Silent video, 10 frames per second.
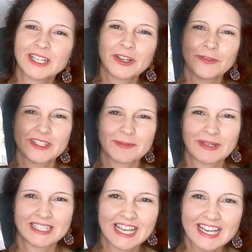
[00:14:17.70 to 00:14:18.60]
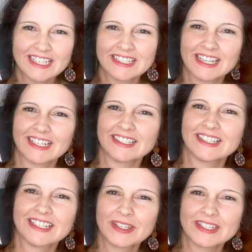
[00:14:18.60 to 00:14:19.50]
I go visit my dad in
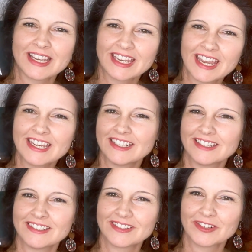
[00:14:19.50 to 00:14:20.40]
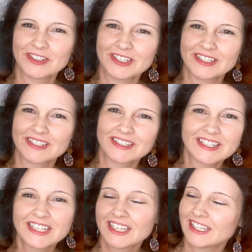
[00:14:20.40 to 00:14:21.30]
Texas, the cicadas are just
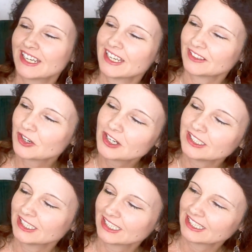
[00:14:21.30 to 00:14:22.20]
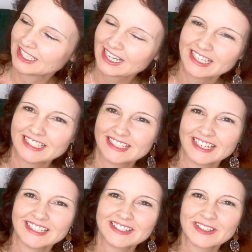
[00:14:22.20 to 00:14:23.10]
singing and calling at night.
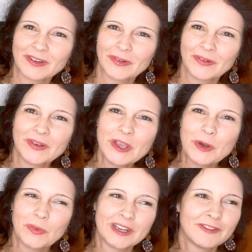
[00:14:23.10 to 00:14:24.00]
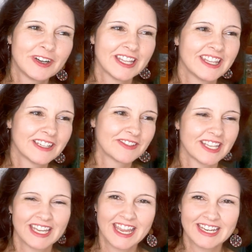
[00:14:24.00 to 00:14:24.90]
And so whenever I think of
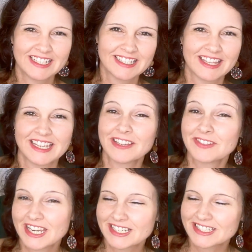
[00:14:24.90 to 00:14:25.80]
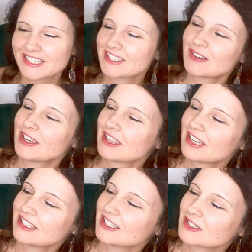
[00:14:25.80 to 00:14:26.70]
cicadas, I think of Texas. So I
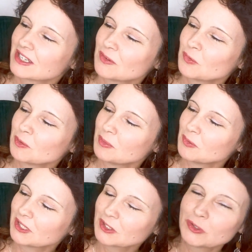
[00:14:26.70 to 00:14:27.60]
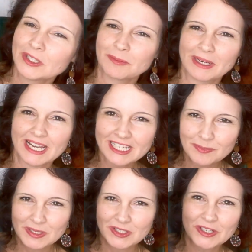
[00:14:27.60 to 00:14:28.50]
thought this would be really cool. And my
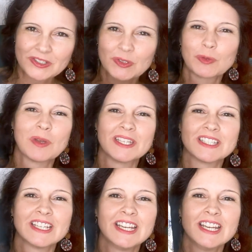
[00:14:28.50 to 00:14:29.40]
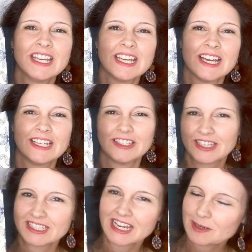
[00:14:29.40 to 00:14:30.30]
husband also spent a lot
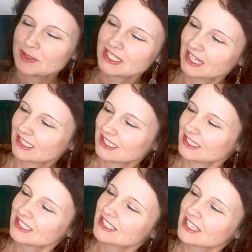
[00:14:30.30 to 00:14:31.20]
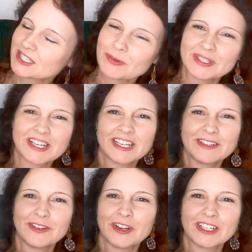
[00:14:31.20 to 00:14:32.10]
of time in Texas. So it's kind of our